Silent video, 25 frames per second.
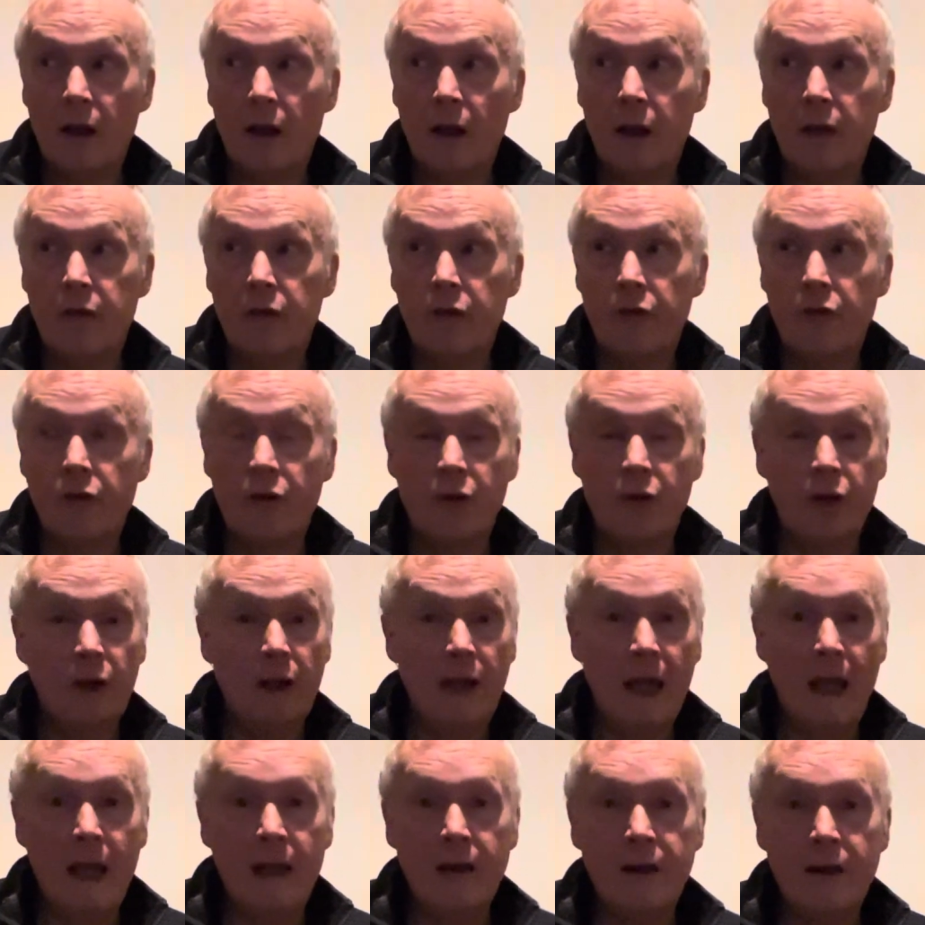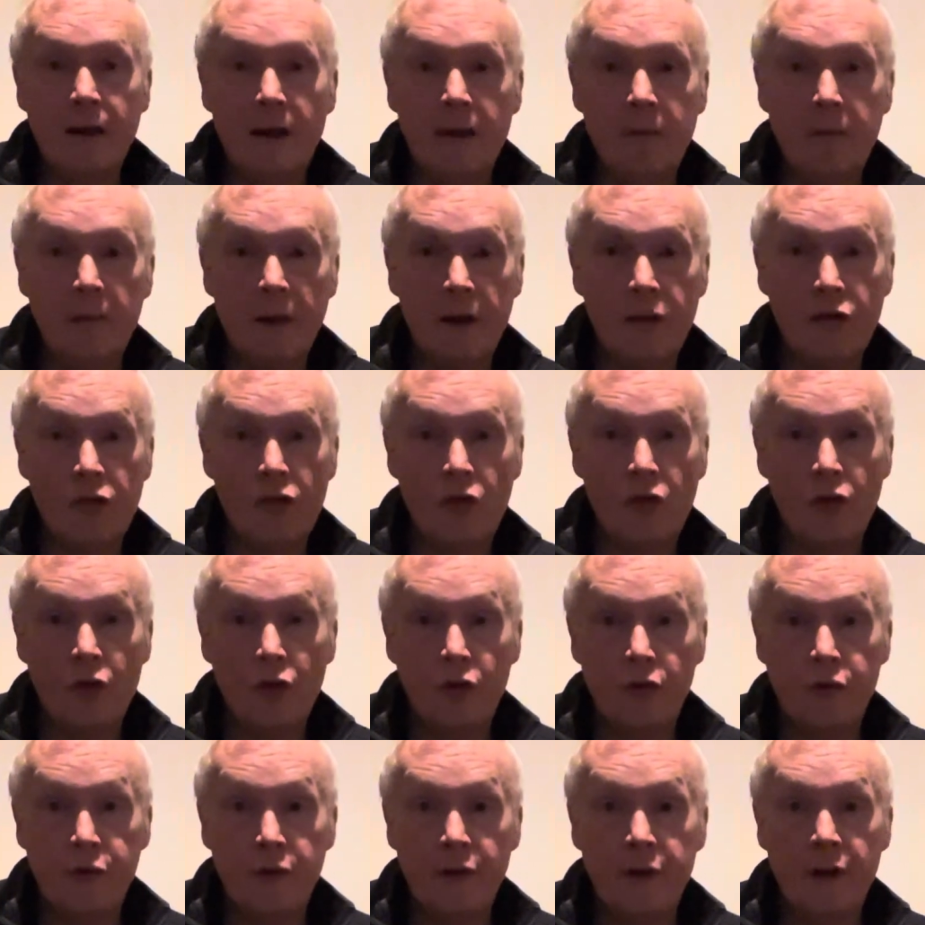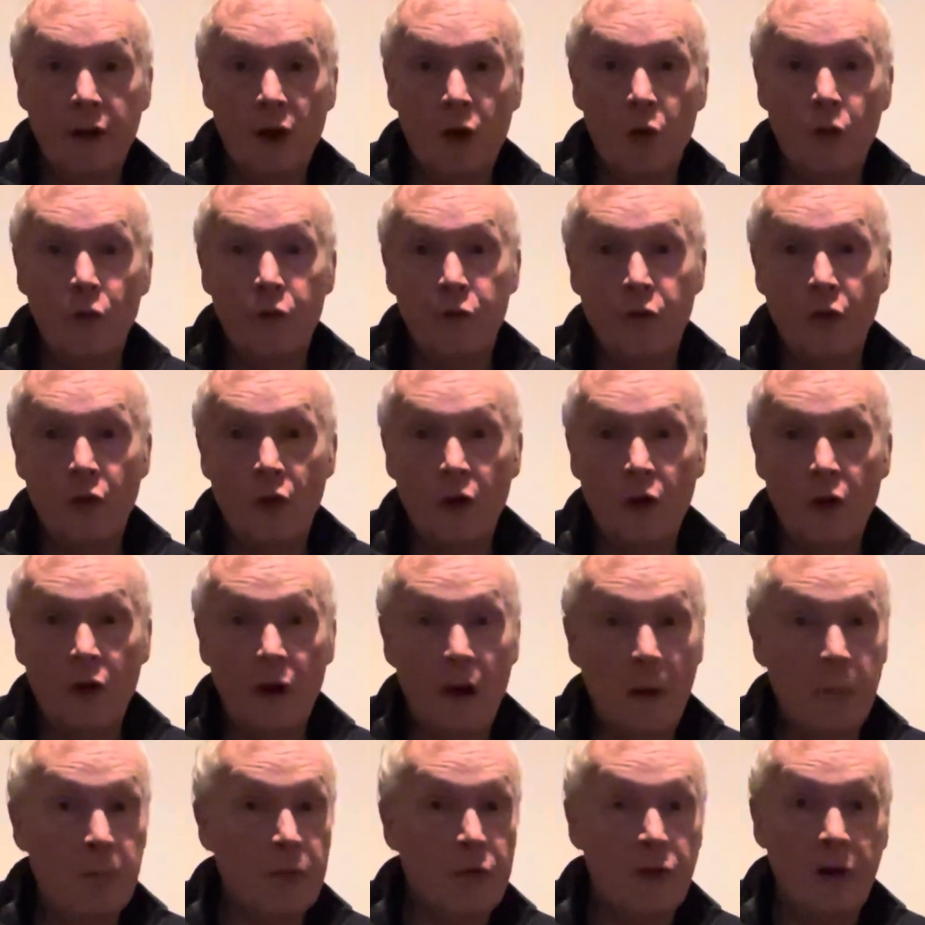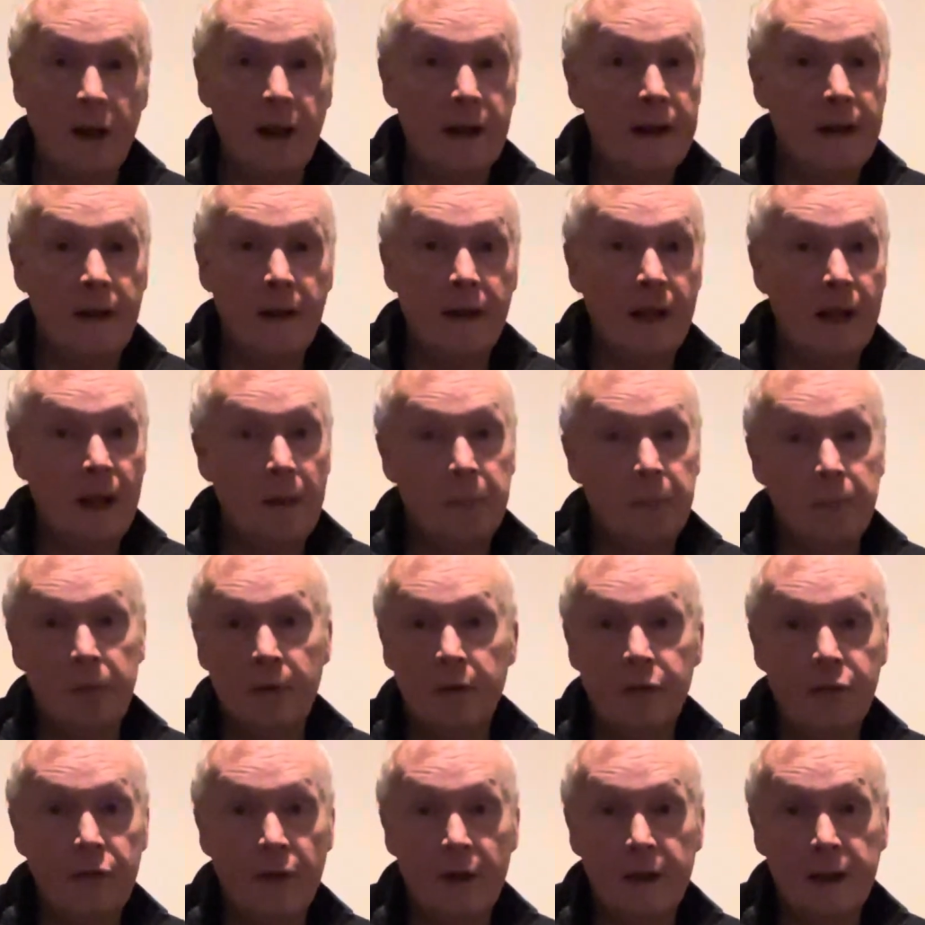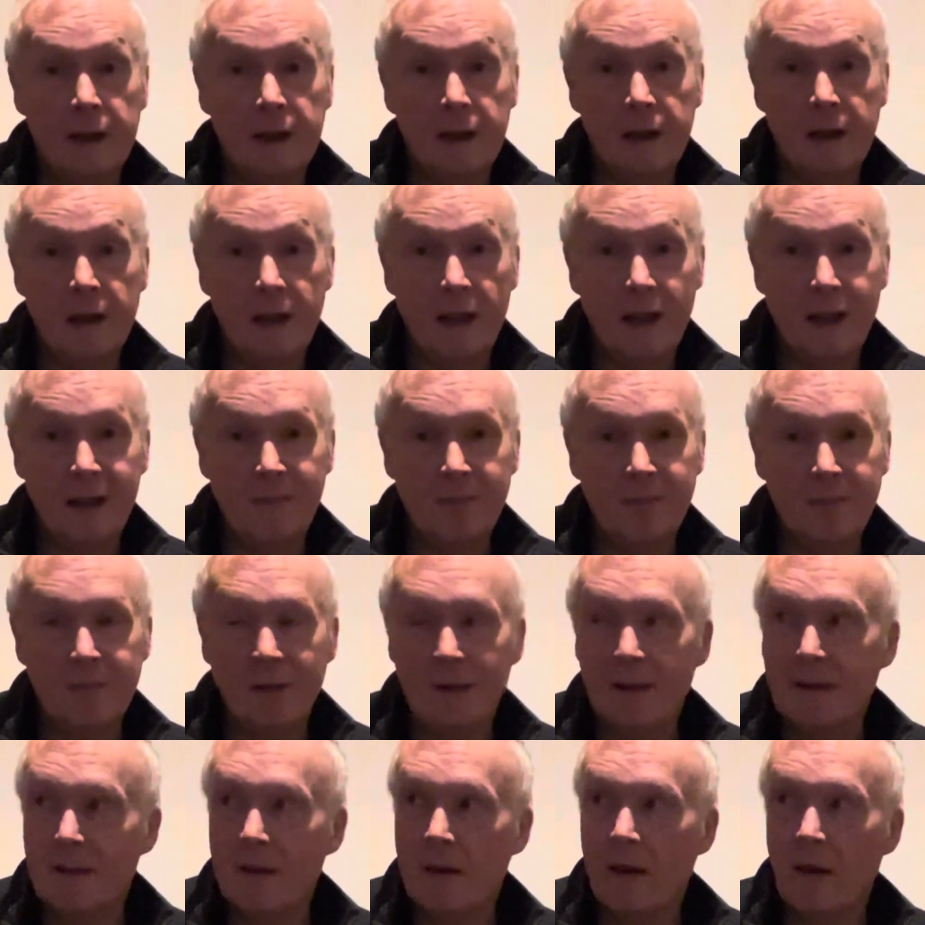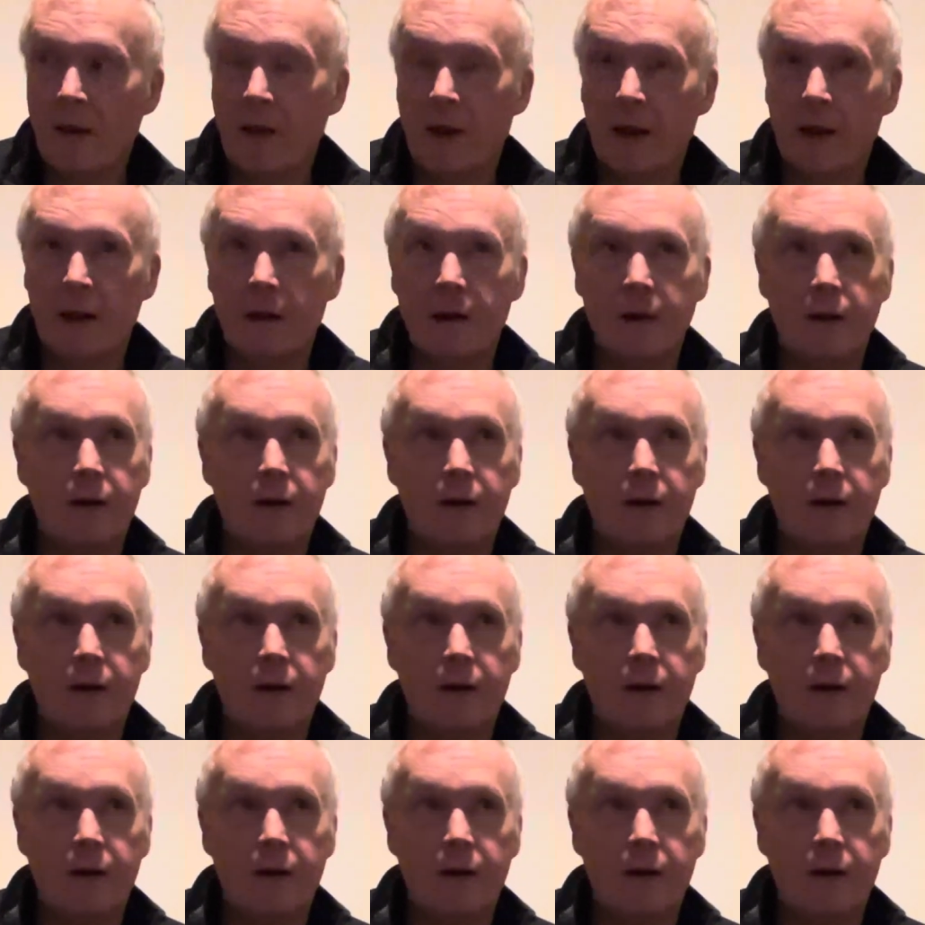certainly ended my search for upgrading the amplifier. I think